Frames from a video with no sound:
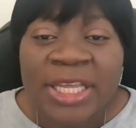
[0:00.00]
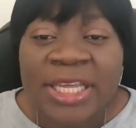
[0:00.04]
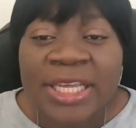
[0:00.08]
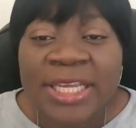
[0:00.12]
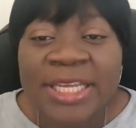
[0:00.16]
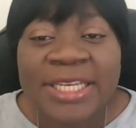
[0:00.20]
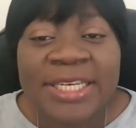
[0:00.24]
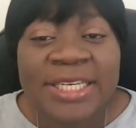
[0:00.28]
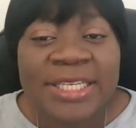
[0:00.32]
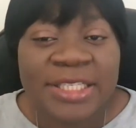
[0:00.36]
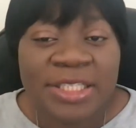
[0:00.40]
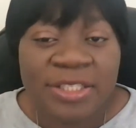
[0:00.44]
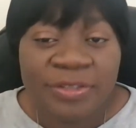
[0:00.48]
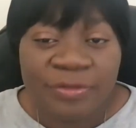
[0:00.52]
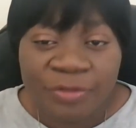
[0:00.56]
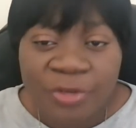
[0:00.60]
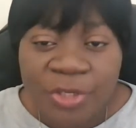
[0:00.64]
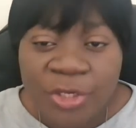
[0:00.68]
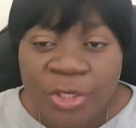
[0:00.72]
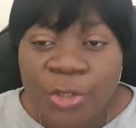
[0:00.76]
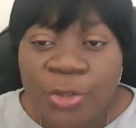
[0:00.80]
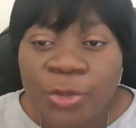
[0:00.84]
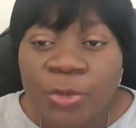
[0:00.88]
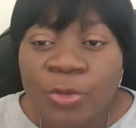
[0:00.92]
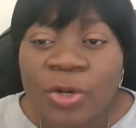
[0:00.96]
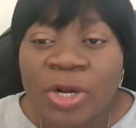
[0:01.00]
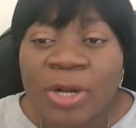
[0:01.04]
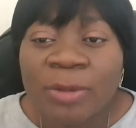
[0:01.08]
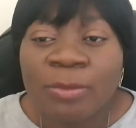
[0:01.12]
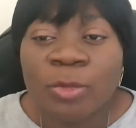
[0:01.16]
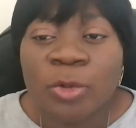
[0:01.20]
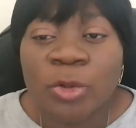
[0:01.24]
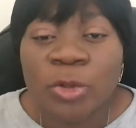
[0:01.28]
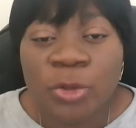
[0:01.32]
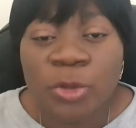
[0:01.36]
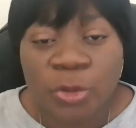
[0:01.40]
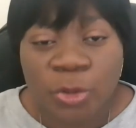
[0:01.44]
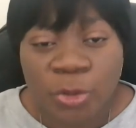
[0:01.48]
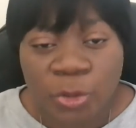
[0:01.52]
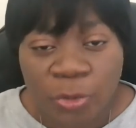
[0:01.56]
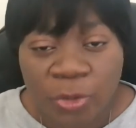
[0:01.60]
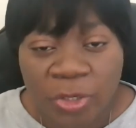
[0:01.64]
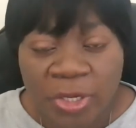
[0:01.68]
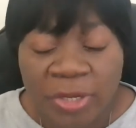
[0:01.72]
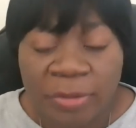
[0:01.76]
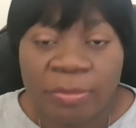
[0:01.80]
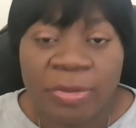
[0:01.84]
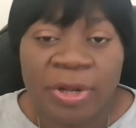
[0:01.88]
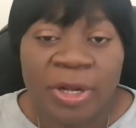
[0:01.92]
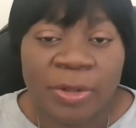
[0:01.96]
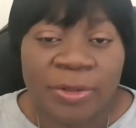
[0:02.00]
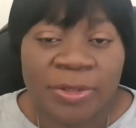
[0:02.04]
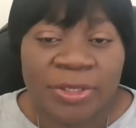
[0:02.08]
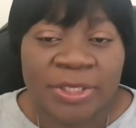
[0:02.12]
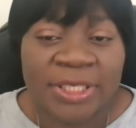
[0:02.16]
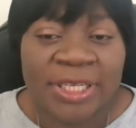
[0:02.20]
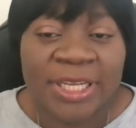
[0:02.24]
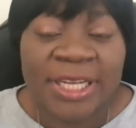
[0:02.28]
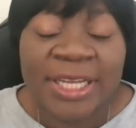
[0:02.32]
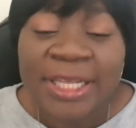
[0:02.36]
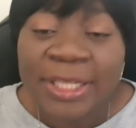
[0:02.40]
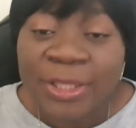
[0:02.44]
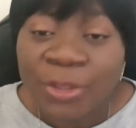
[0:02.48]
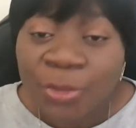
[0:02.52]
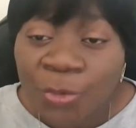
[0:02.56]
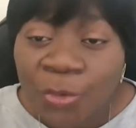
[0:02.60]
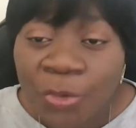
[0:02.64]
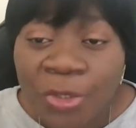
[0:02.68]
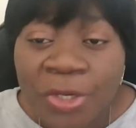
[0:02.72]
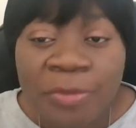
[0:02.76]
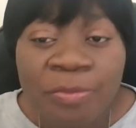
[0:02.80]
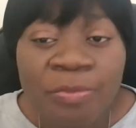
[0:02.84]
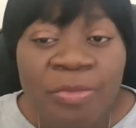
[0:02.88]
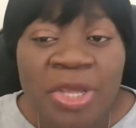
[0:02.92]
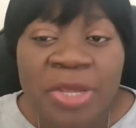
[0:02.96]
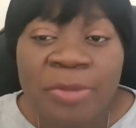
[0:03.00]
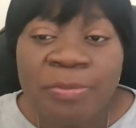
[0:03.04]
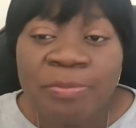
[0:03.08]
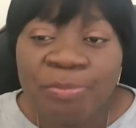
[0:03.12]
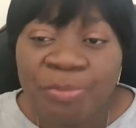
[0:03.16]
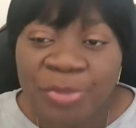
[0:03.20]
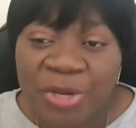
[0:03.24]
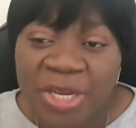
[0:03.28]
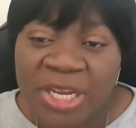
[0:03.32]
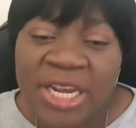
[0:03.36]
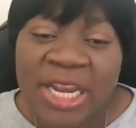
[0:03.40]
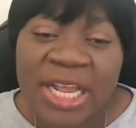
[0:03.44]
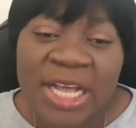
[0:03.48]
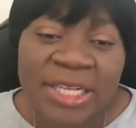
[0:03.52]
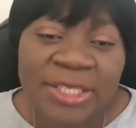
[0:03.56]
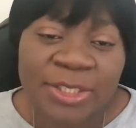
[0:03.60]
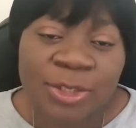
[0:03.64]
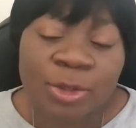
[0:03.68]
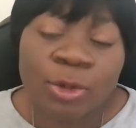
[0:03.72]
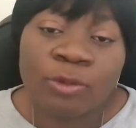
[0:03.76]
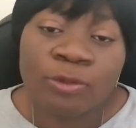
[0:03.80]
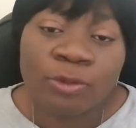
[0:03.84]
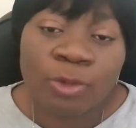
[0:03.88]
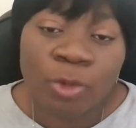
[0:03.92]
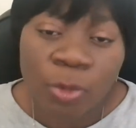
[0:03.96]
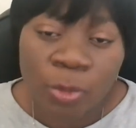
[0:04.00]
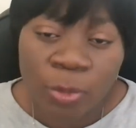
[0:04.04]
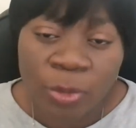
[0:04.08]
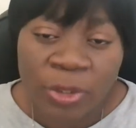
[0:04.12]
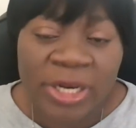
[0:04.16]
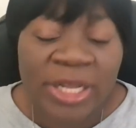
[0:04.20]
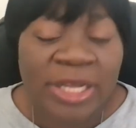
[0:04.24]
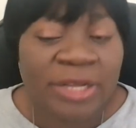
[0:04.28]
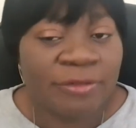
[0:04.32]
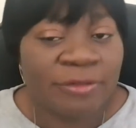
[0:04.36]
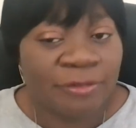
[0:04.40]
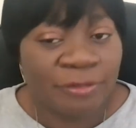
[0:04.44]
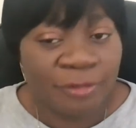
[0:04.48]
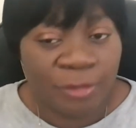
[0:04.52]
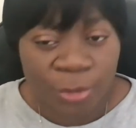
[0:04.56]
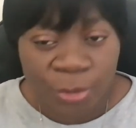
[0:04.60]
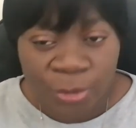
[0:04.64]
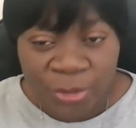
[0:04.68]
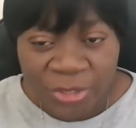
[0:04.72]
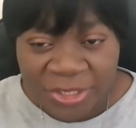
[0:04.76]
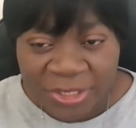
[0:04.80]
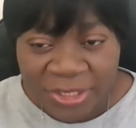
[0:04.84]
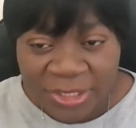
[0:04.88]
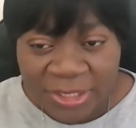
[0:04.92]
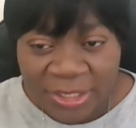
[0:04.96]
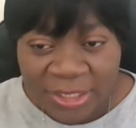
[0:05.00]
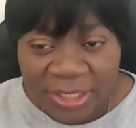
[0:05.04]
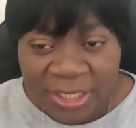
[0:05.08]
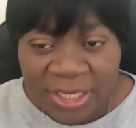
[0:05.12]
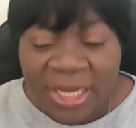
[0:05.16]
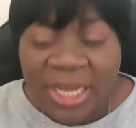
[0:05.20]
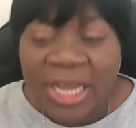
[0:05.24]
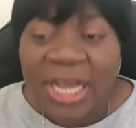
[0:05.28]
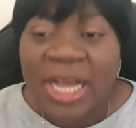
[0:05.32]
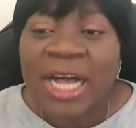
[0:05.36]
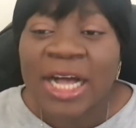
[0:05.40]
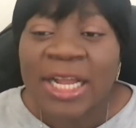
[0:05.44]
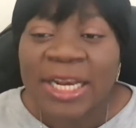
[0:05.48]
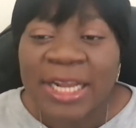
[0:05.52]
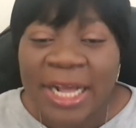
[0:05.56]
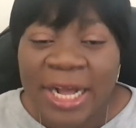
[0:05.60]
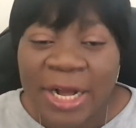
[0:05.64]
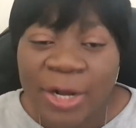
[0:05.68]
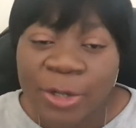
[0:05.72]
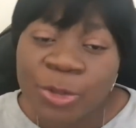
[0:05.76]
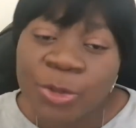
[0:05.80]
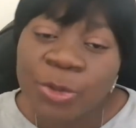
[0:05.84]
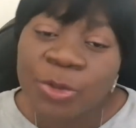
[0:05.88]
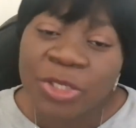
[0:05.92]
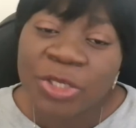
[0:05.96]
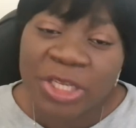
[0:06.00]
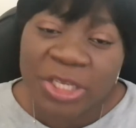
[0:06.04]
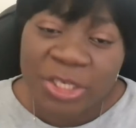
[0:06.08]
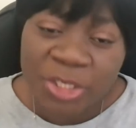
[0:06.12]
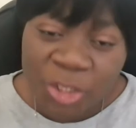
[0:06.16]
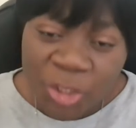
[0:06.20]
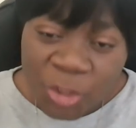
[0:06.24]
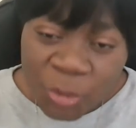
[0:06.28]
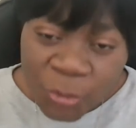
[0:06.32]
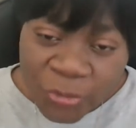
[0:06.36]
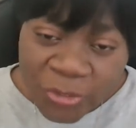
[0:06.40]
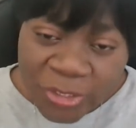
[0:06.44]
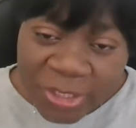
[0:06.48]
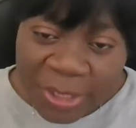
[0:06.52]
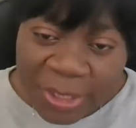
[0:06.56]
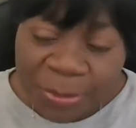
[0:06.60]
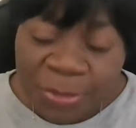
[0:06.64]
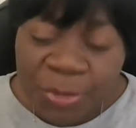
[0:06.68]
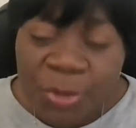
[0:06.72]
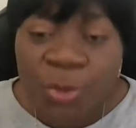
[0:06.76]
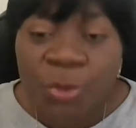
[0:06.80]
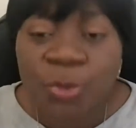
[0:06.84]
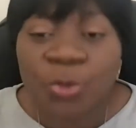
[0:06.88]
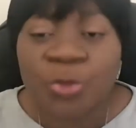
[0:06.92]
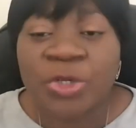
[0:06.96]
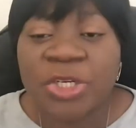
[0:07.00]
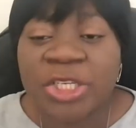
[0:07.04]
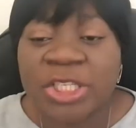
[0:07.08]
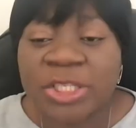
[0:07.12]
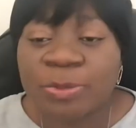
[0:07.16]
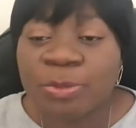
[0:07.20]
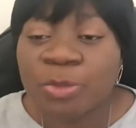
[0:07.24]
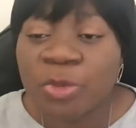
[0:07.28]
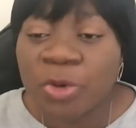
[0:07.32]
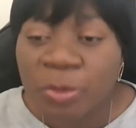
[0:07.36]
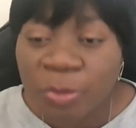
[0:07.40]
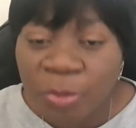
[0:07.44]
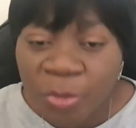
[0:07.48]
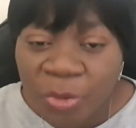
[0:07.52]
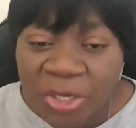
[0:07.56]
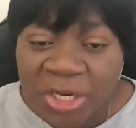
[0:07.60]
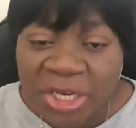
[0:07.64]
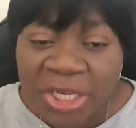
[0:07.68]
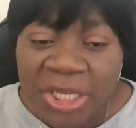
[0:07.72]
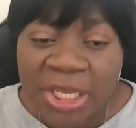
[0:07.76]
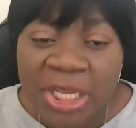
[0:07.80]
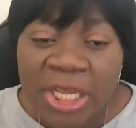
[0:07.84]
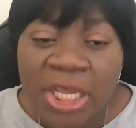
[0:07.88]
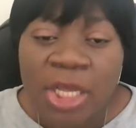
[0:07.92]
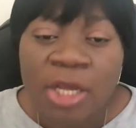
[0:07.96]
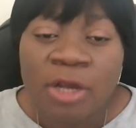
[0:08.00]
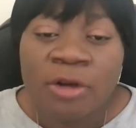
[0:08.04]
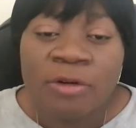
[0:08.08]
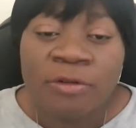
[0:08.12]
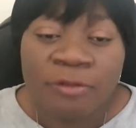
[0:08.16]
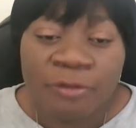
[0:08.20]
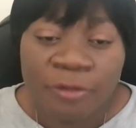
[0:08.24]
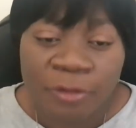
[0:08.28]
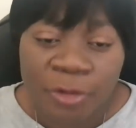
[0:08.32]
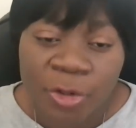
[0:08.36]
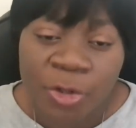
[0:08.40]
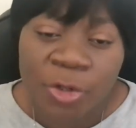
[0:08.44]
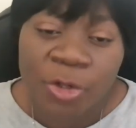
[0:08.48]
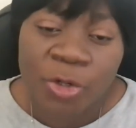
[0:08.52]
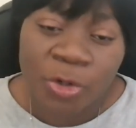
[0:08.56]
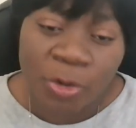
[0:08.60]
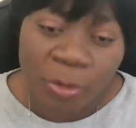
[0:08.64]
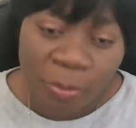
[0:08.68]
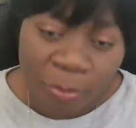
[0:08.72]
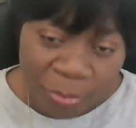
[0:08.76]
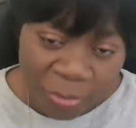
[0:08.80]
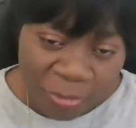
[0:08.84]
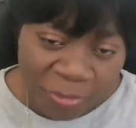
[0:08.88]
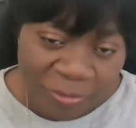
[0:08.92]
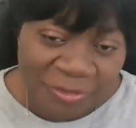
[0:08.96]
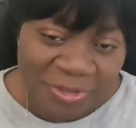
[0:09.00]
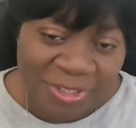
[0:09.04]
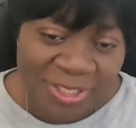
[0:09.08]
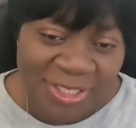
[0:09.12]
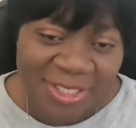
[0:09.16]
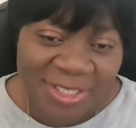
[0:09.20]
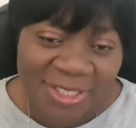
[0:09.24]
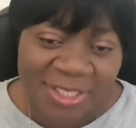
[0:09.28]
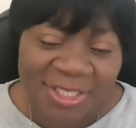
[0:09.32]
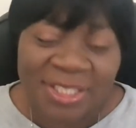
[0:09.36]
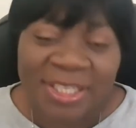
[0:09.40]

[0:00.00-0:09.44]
In this video, I'm going to talk about three main pillars of online fundraising and how you can use them to raise more money for your nonprofit.